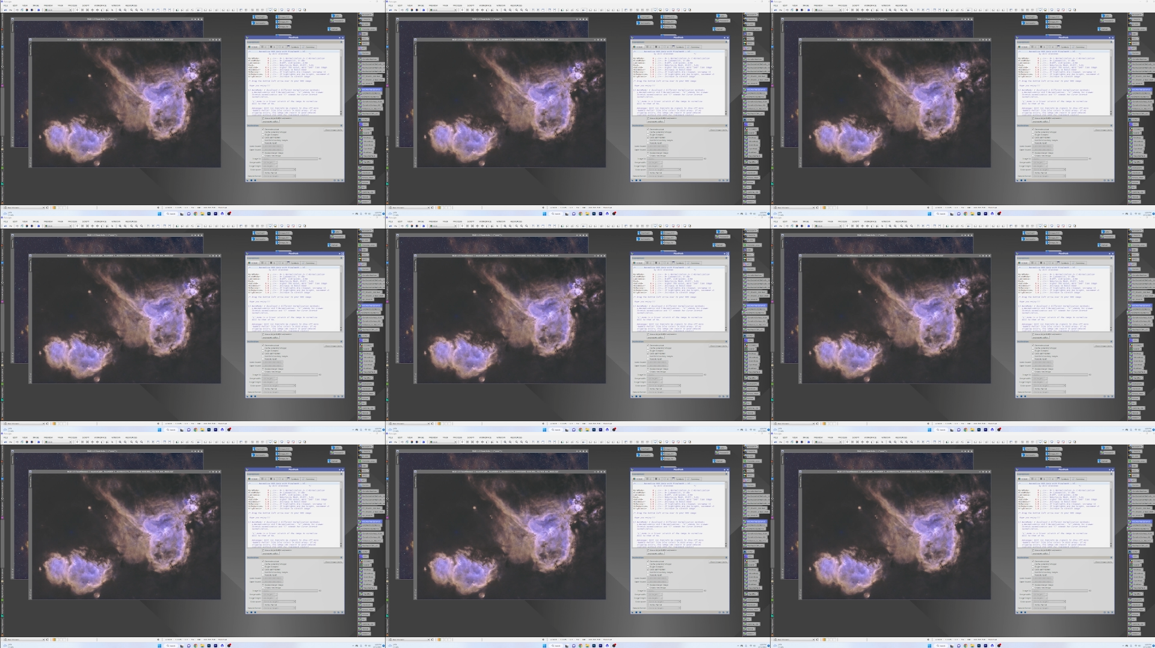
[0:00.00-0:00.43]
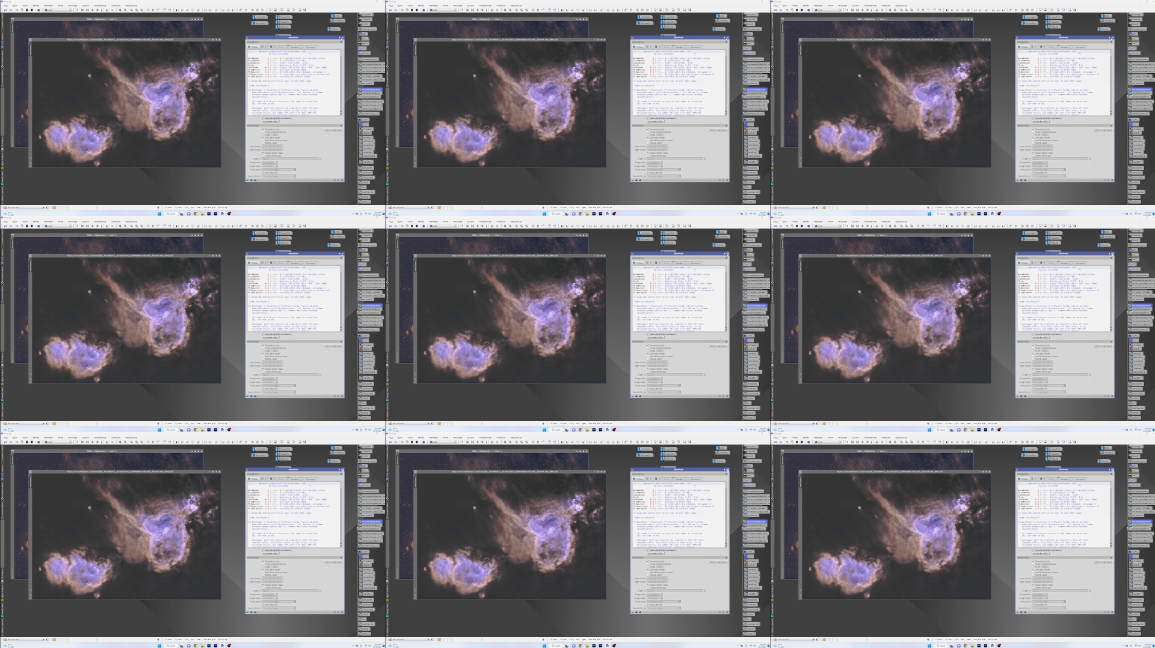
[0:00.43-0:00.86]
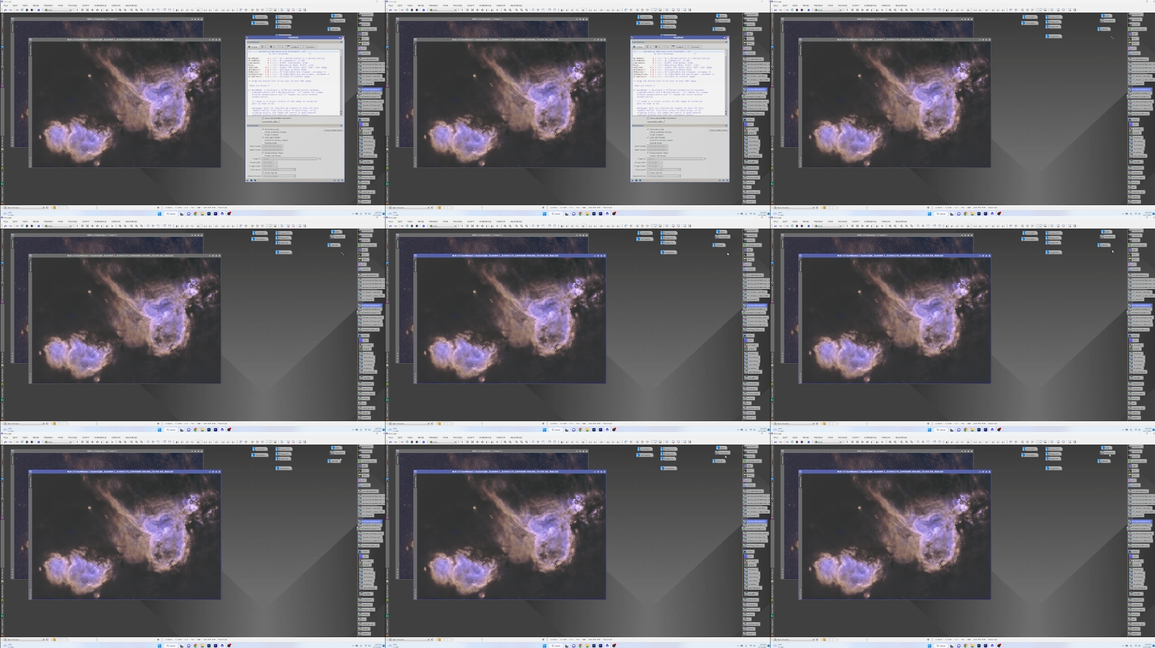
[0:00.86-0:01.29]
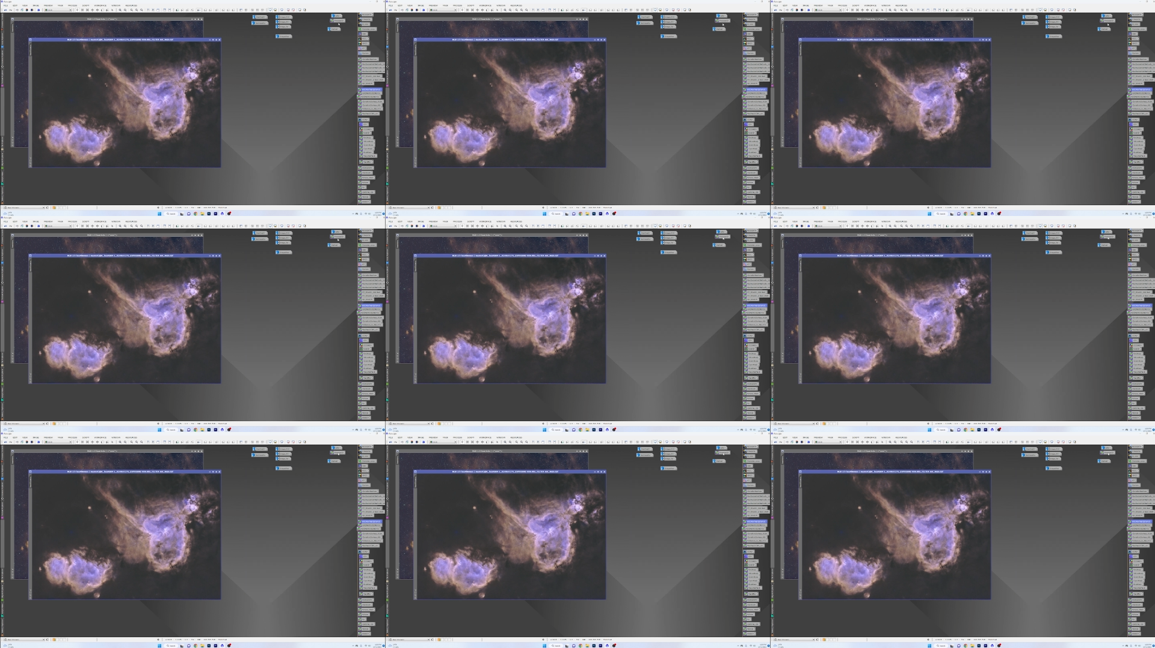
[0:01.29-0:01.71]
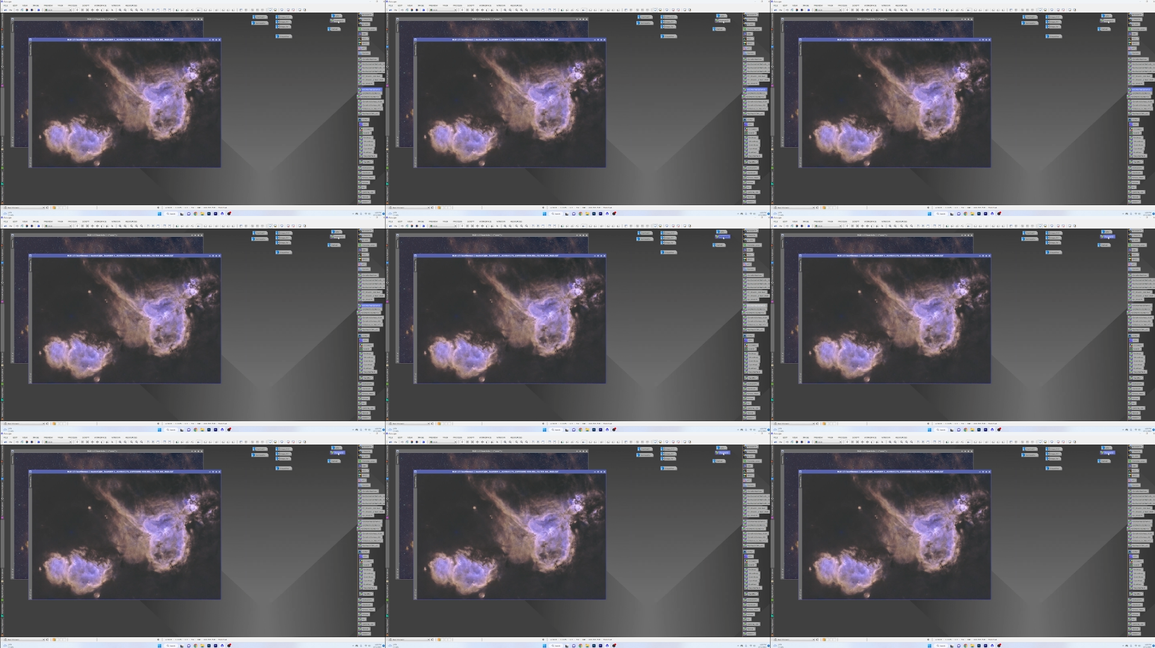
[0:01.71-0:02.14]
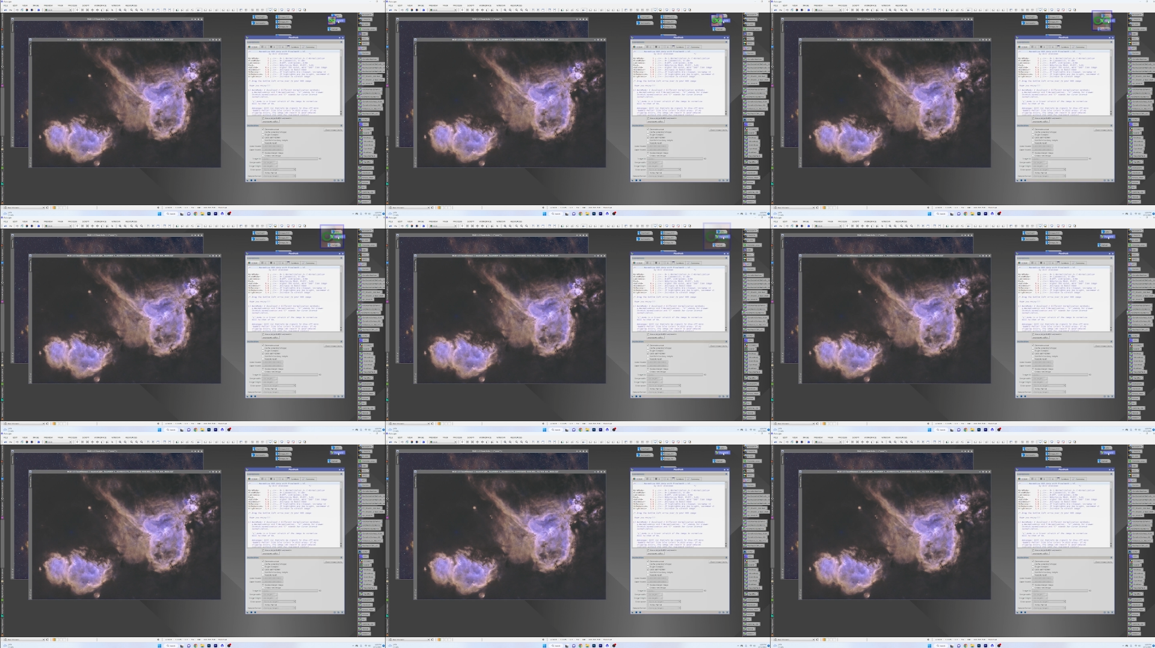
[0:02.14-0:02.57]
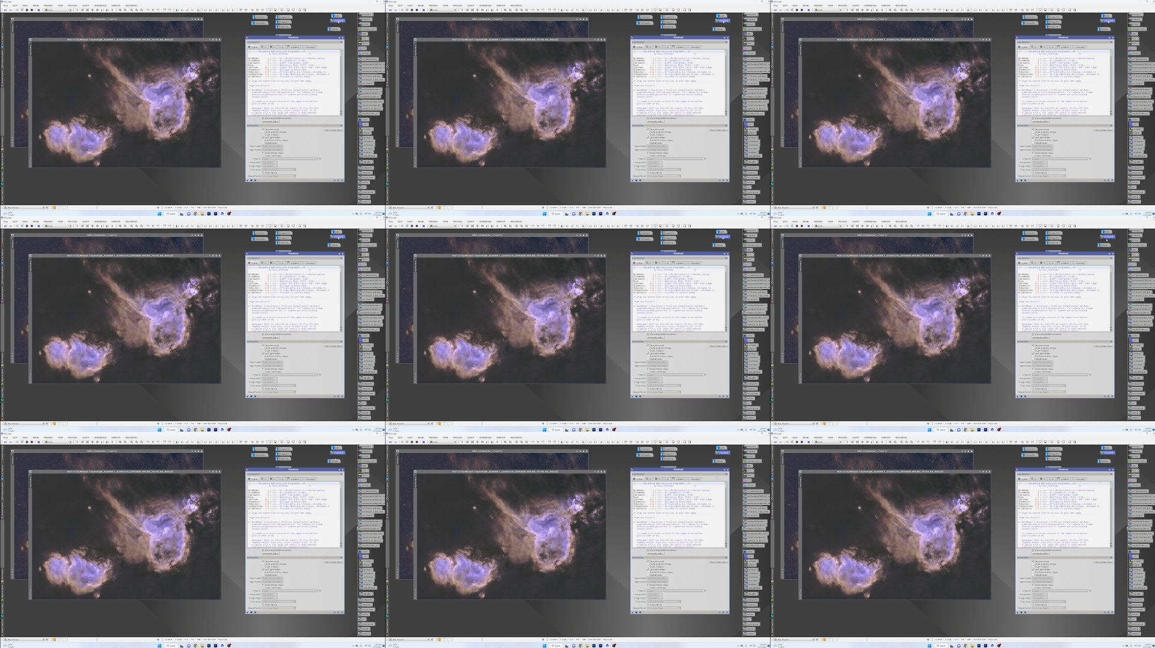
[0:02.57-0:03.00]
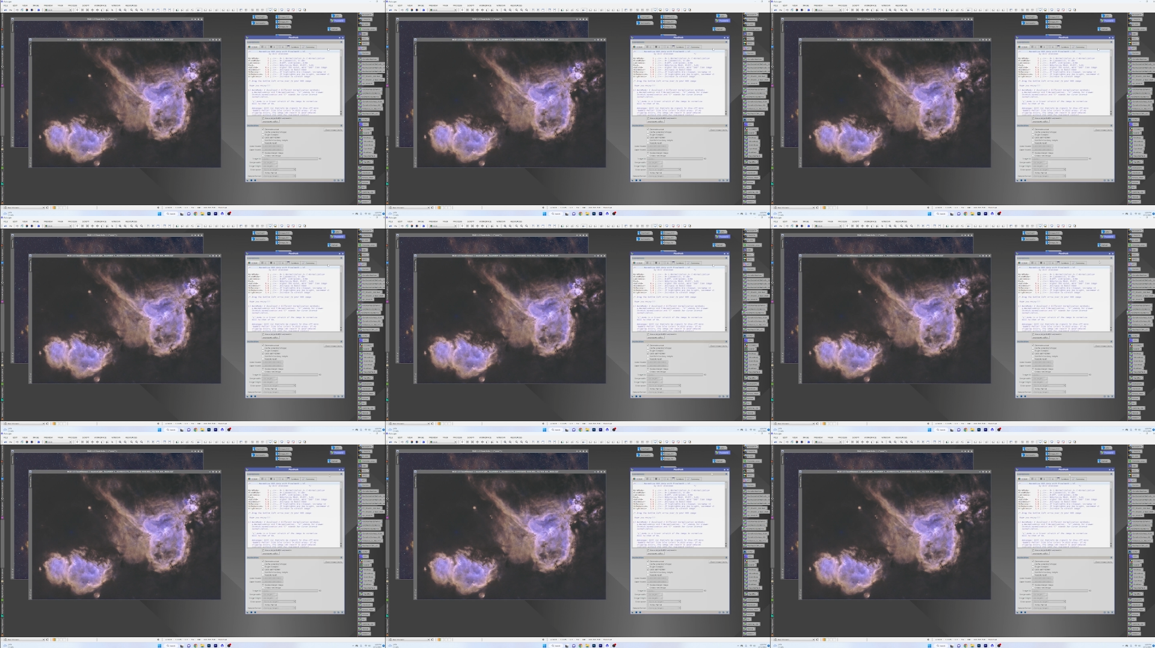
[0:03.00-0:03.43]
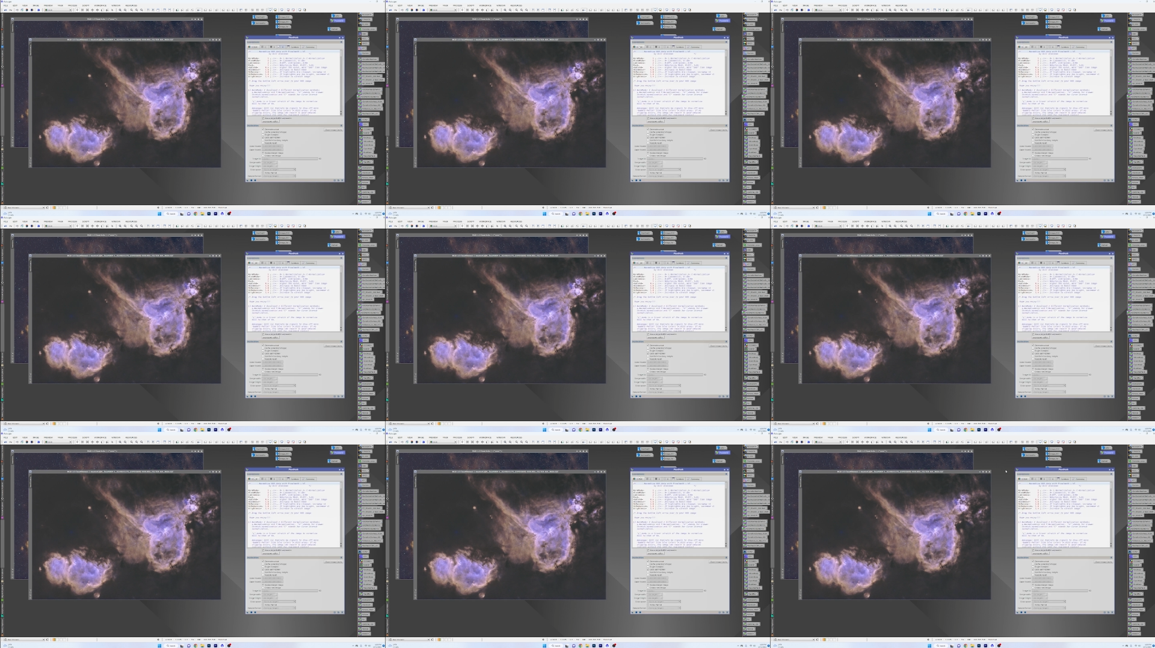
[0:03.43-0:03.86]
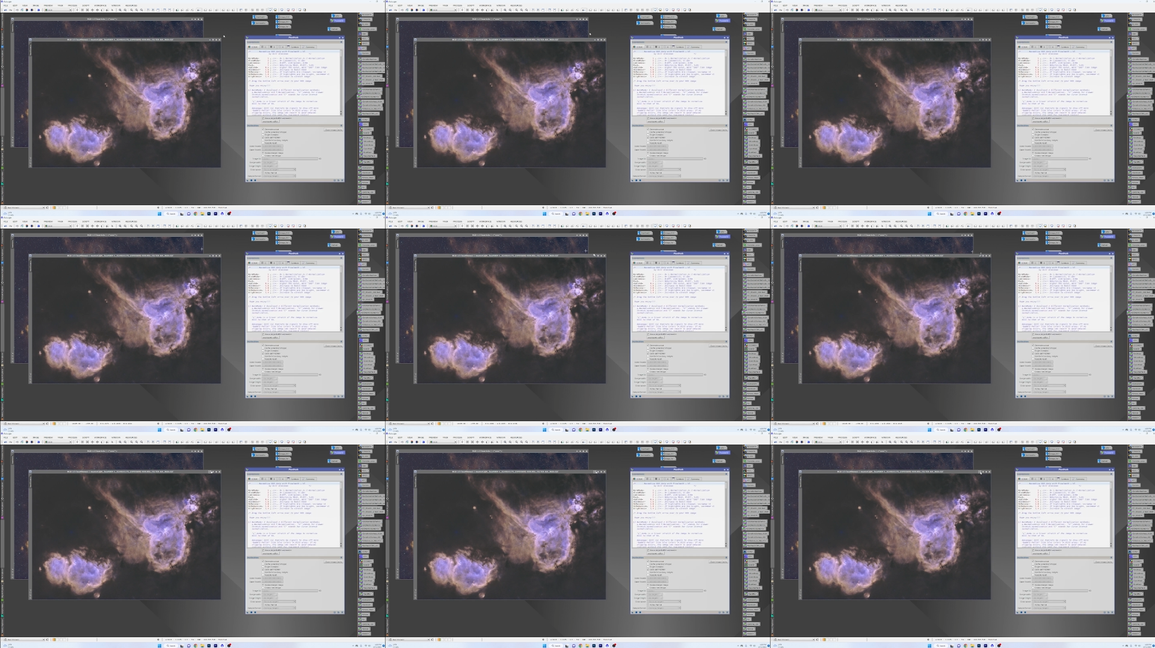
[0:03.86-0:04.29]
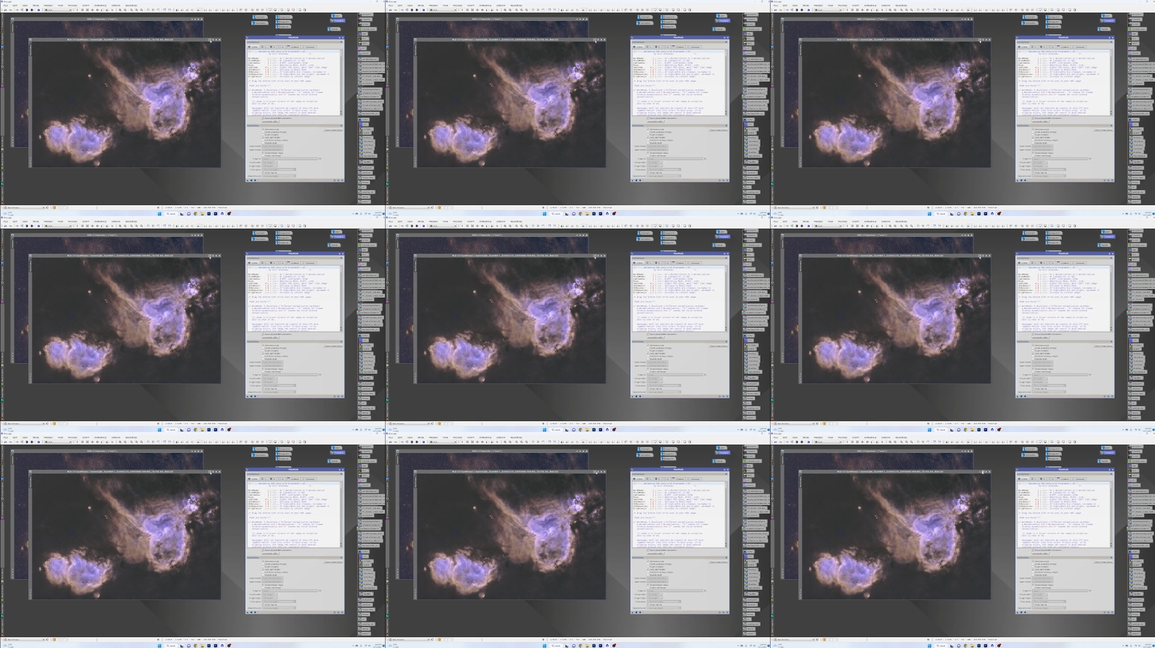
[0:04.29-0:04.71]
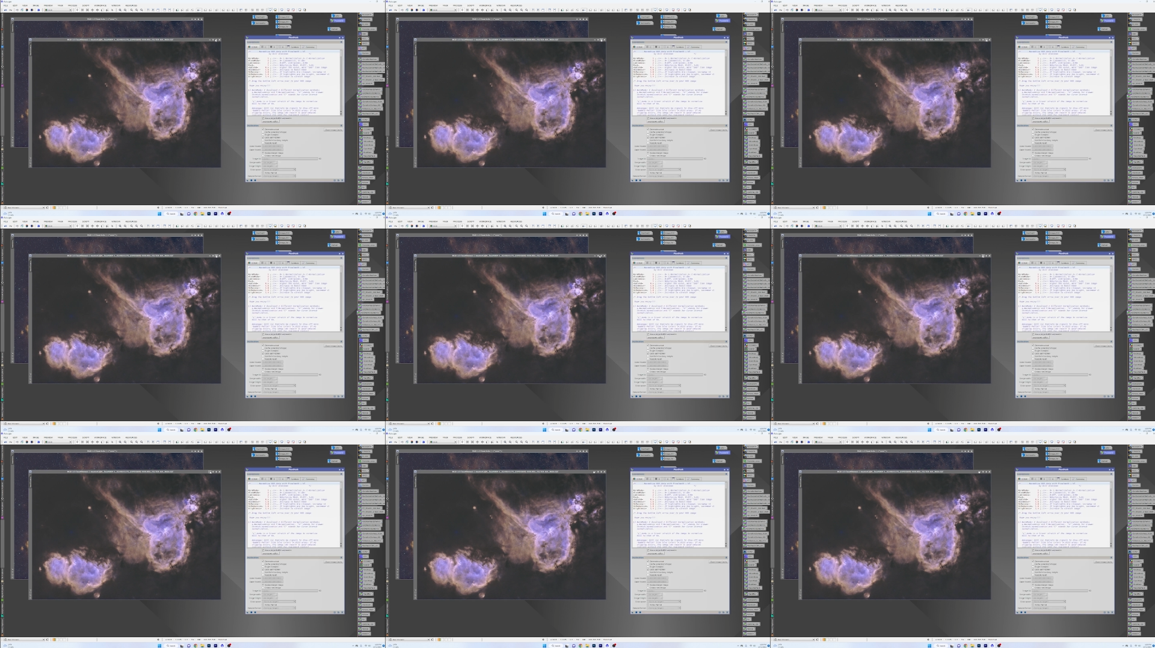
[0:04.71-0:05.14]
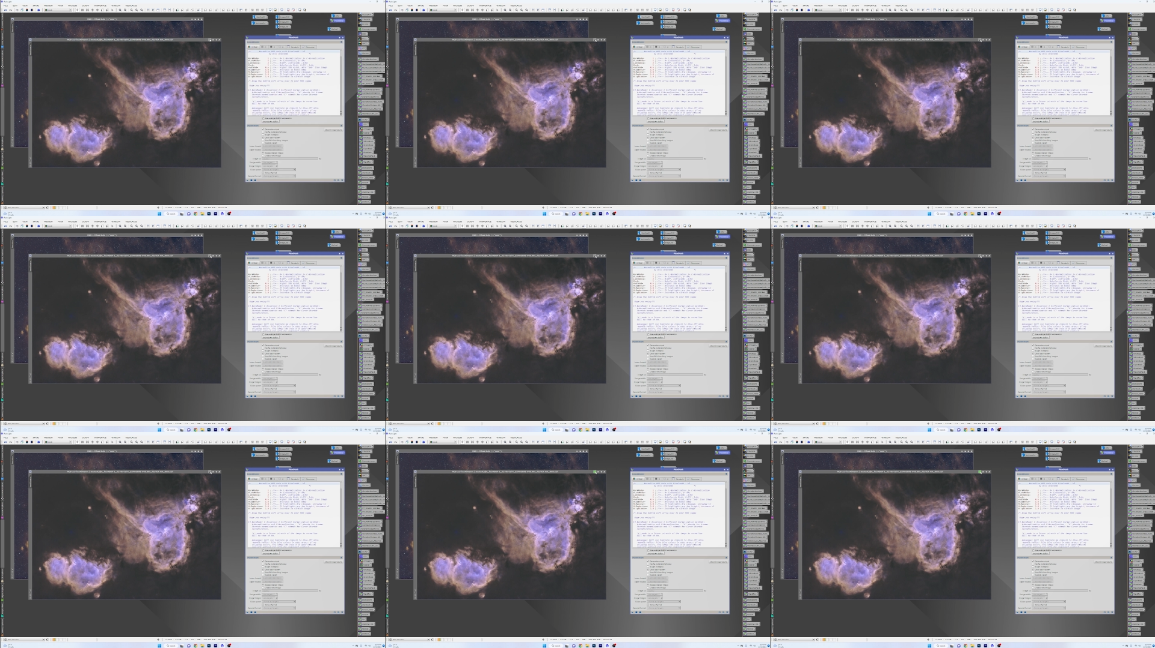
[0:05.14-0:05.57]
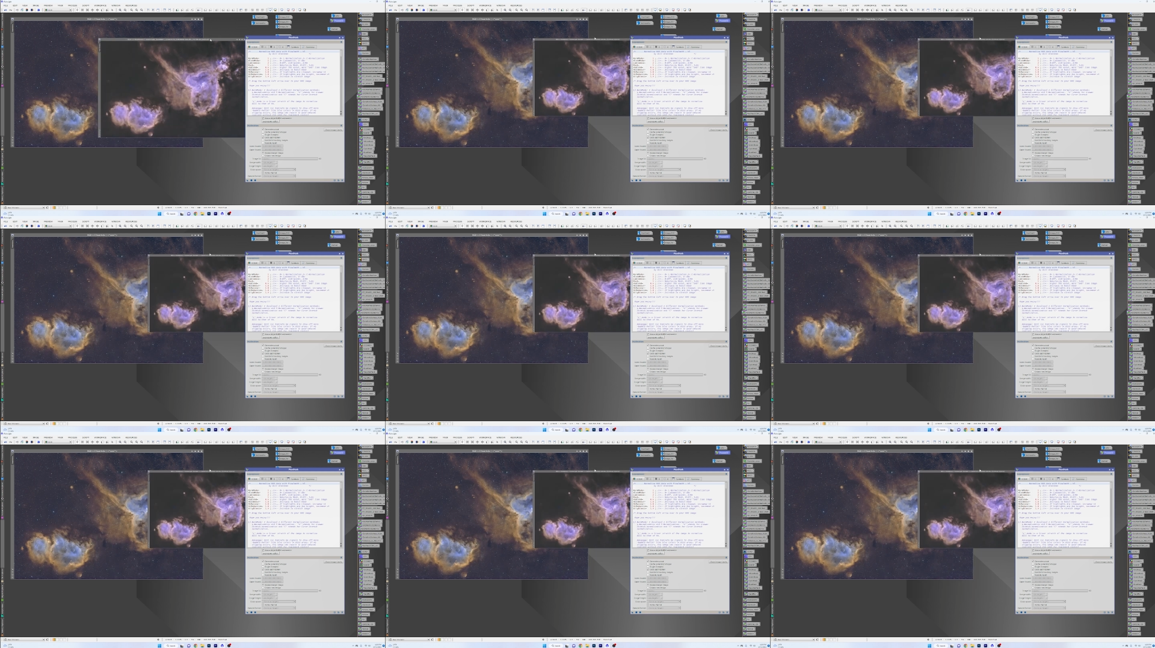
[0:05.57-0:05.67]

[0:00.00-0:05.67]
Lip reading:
No face is visible, so there are no lips to read.